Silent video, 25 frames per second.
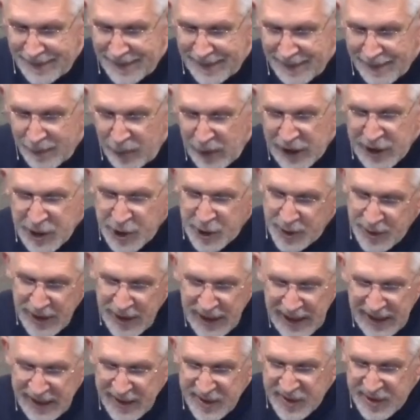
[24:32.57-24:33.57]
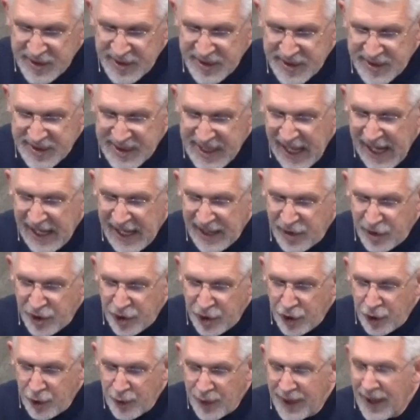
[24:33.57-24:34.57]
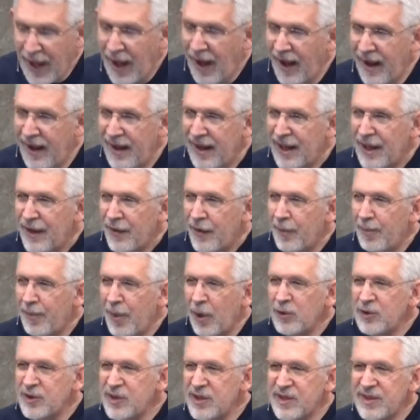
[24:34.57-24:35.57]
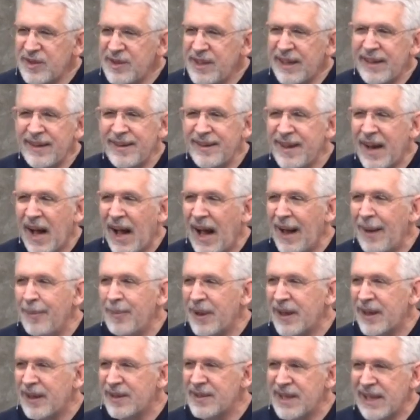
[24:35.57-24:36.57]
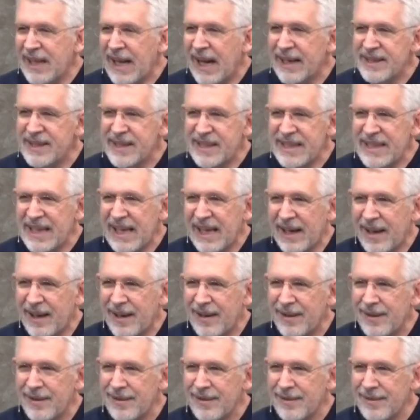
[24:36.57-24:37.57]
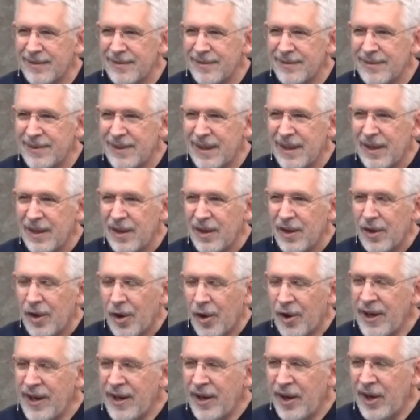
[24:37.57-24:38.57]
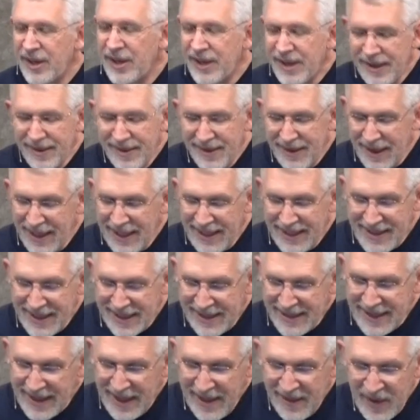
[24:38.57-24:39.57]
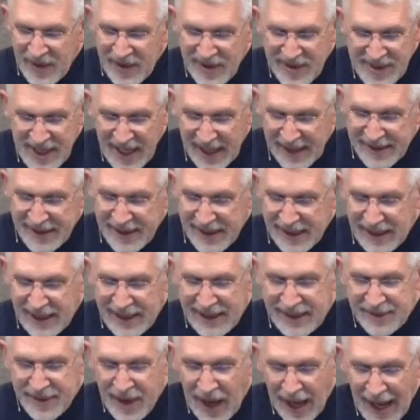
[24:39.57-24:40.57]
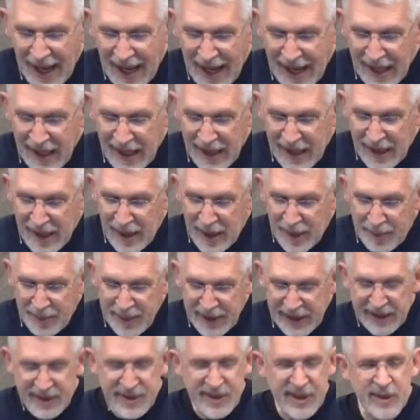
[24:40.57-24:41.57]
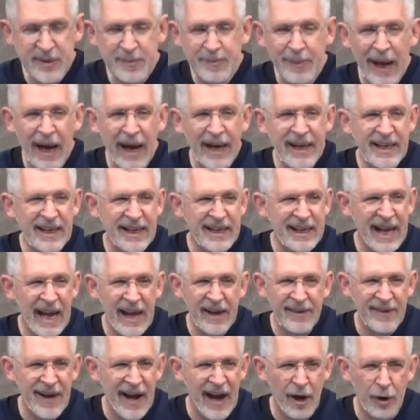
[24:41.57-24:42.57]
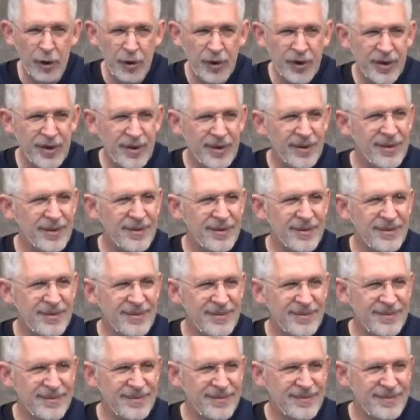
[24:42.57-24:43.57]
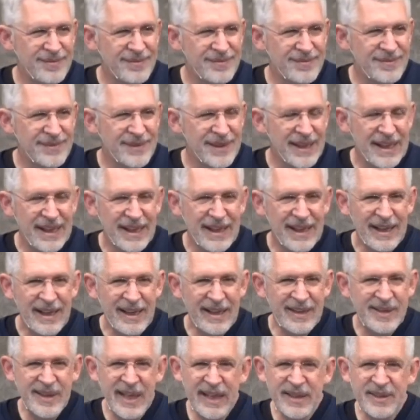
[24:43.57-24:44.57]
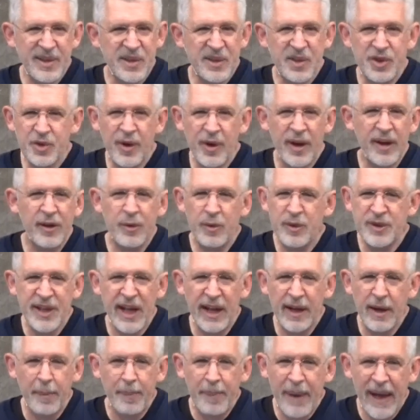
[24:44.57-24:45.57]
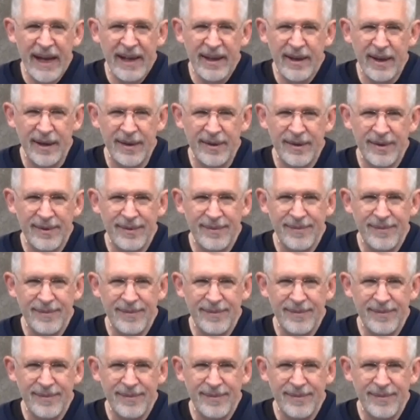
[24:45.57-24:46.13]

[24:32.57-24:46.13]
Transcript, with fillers: which is to say to you and I that Moses didn't die because he got sick. Or he, he, didn't, he didn't even technically die because his body gave out. He says his strength was unabated.